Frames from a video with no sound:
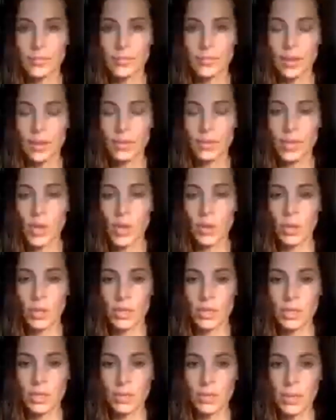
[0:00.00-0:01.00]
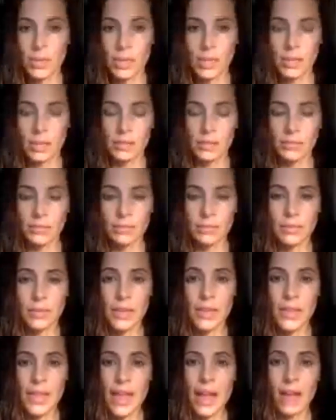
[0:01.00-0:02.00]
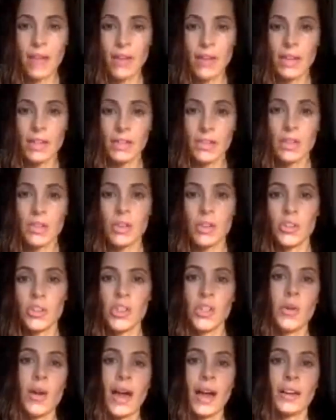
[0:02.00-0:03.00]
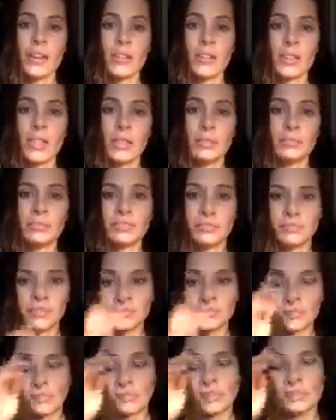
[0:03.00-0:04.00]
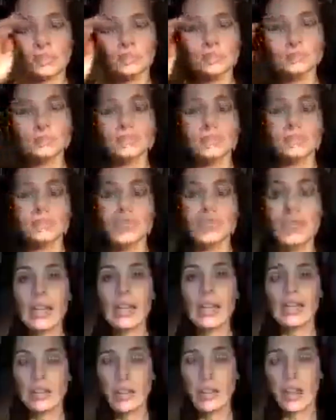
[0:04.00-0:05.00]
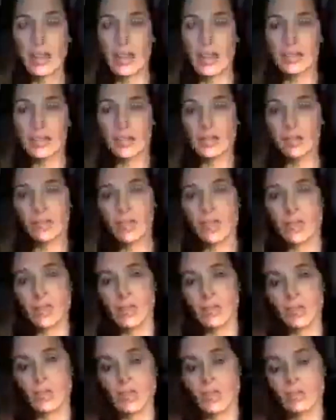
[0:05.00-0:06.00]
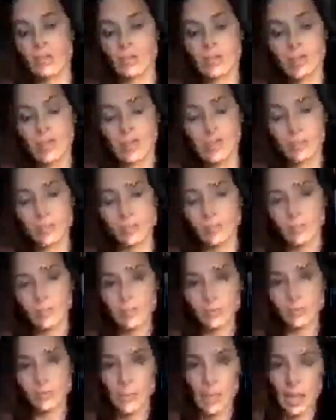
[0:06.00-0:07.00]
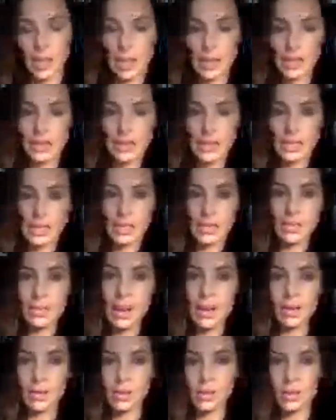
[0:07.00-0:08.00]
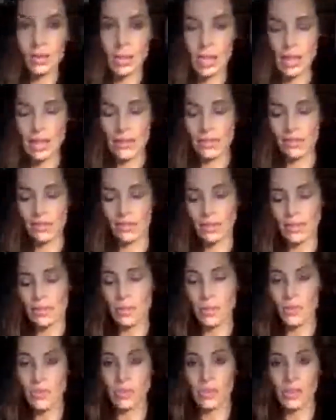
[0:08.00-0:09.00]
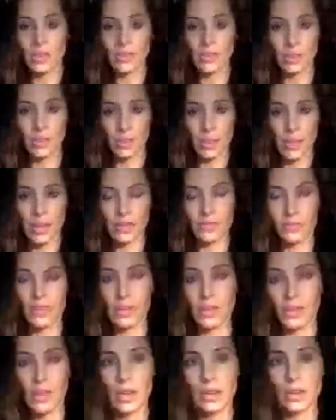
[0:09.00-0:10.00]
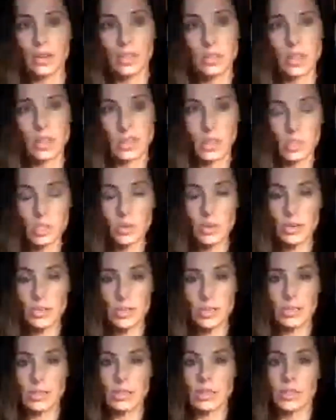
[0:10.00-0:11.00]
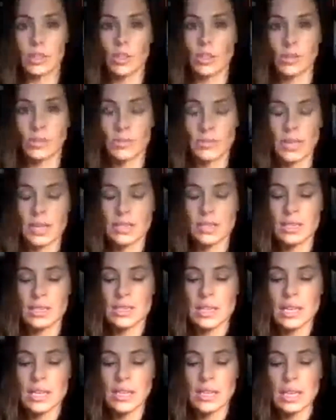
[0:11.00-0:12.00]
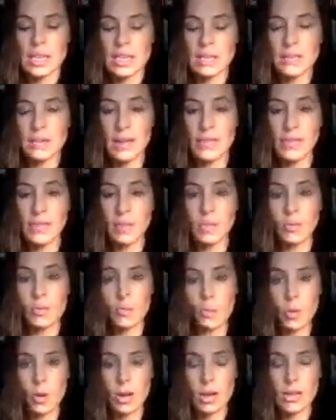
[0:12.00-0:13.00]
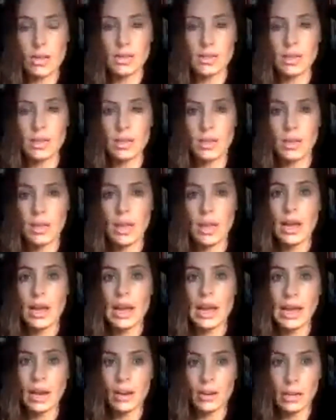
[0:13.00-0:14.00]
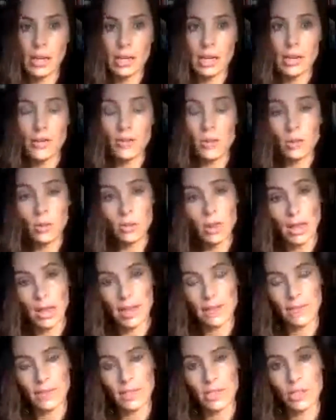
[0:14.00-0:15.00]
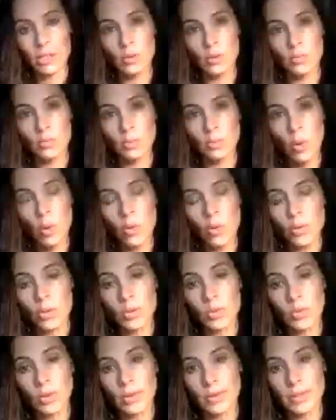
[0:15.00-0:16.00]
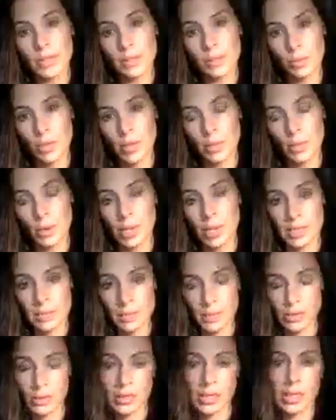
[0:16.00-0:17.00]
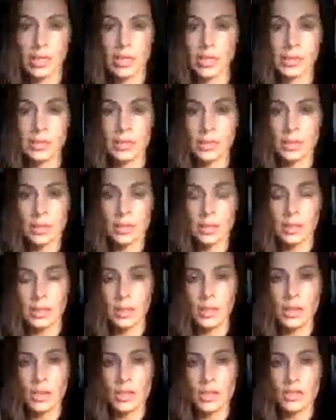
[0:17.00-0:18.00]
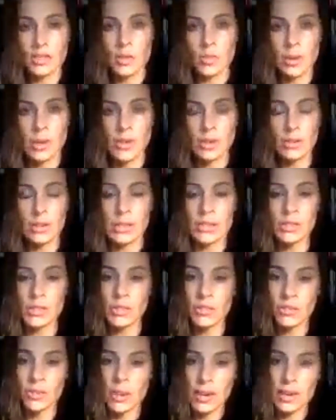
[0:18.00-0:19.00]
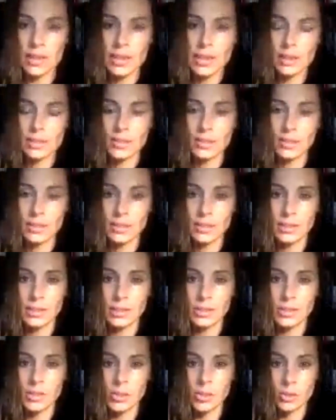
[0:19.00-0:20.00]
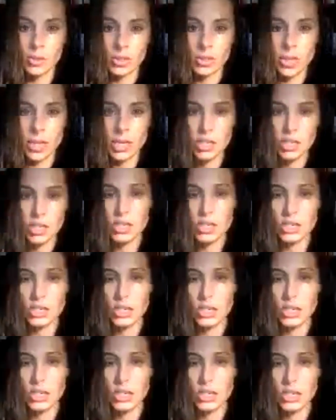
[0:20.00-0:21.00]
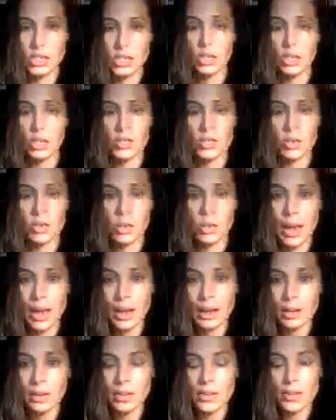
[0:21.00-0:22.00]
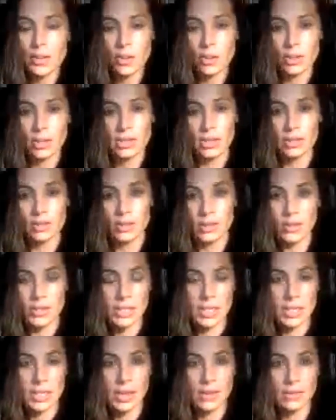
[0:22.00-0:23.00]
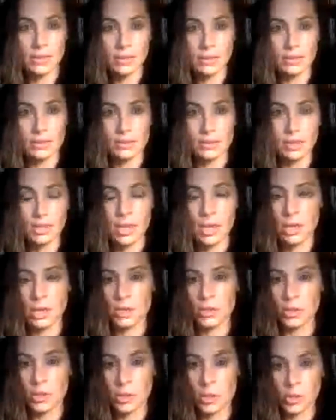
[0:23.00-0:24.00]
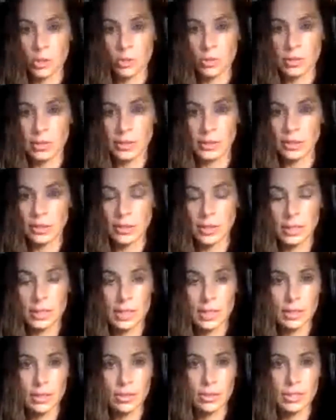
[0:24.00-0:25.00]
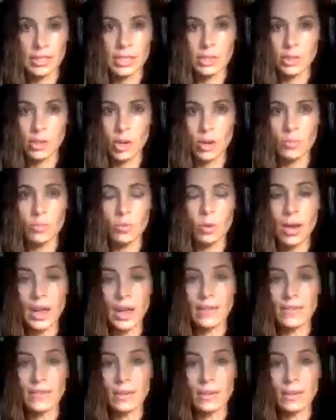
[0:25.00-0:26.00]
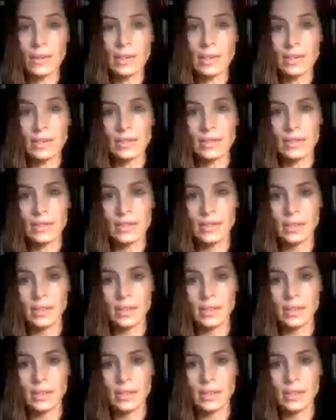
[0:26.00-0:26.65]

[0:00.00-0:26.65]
and we're going to be. And now I encourage you actually to take your hands in front of you and think about your life, the movie of your life, the situation, the circumstances, and think about the one area of your life that you most want to bring prosperity in. So, whether it's your finances, your relationship, your health, your energy levels, your career, clarity, your home, whatever it is,